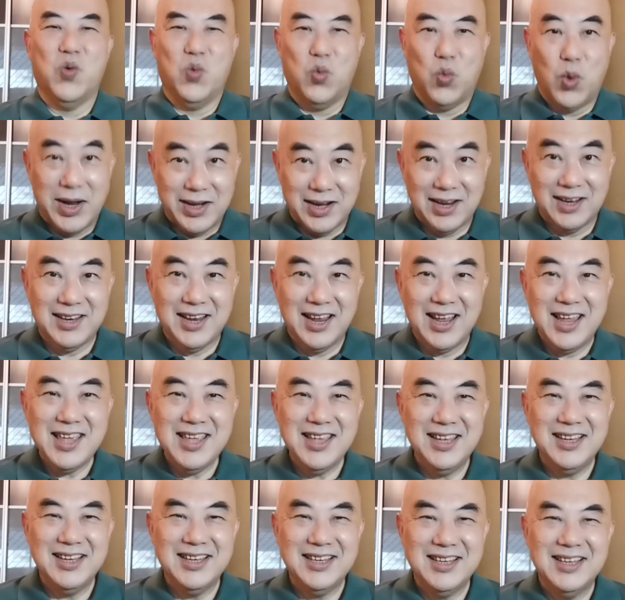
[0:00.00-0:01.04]
What are
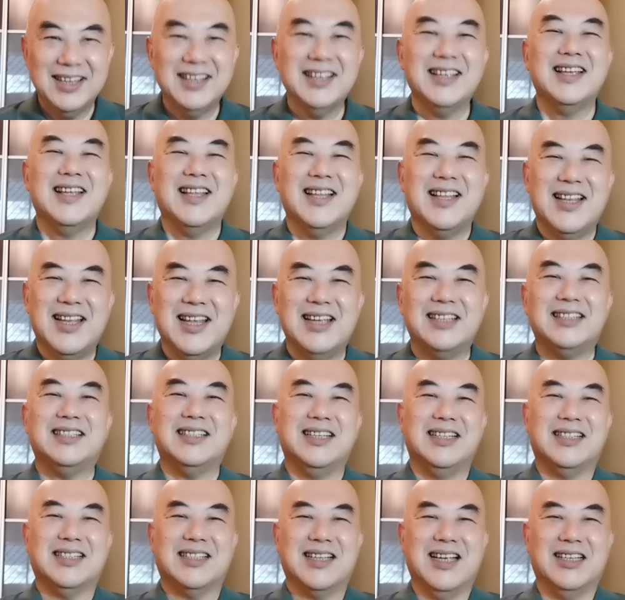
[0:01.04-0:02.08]
they? Let's
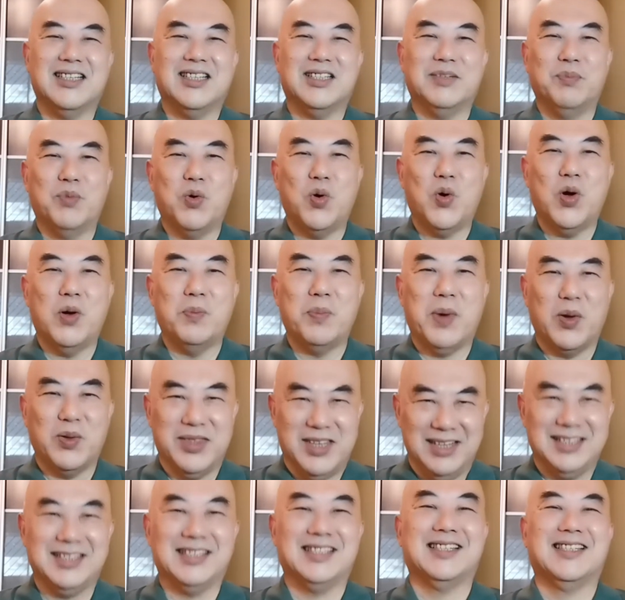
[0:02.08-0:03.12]
discuss more about
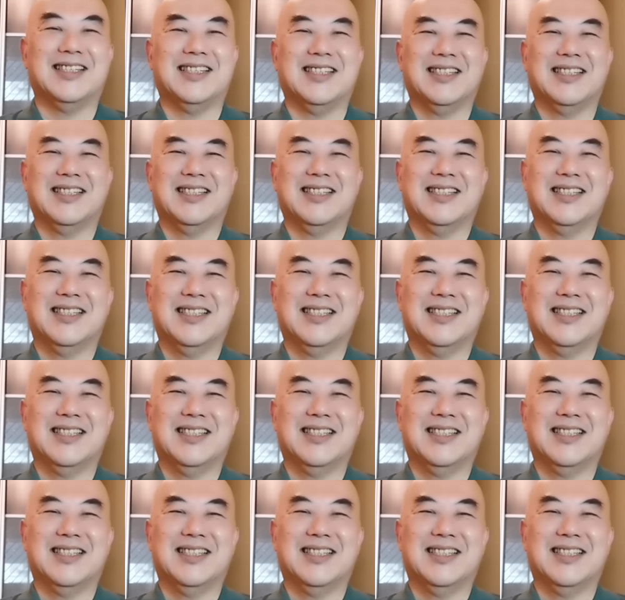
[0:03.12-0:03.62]
this.